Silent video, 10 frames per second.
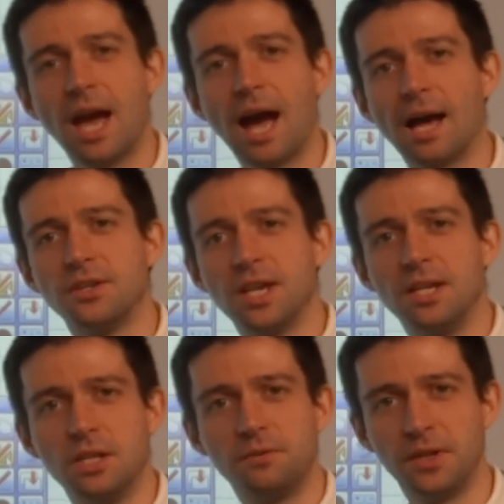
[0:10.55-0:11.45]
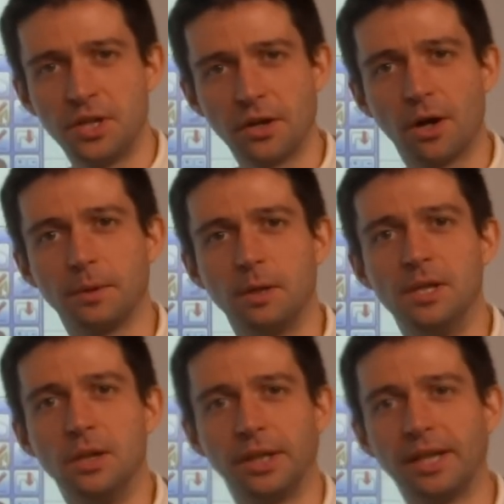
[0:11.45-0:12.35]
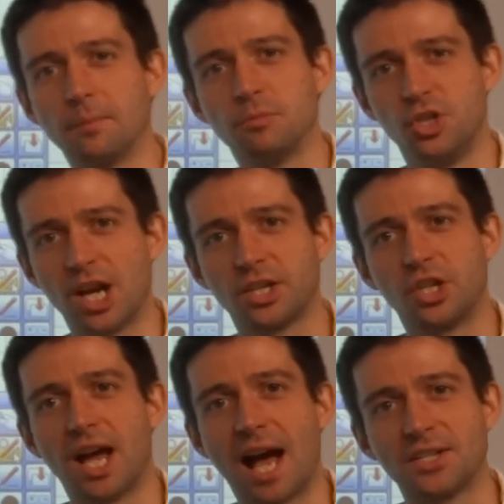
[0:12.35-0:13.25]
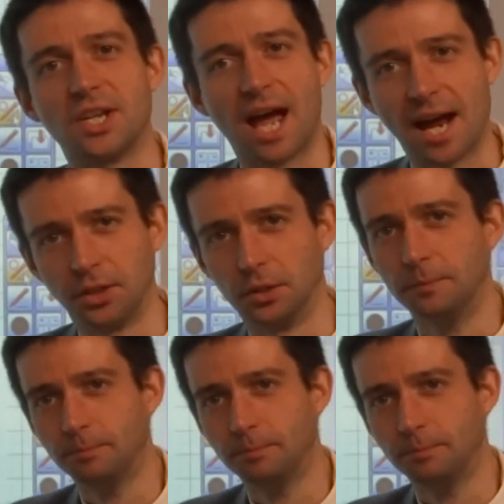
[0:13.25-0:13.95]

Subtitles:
and in this video I'm going to be looking at projection at an angle.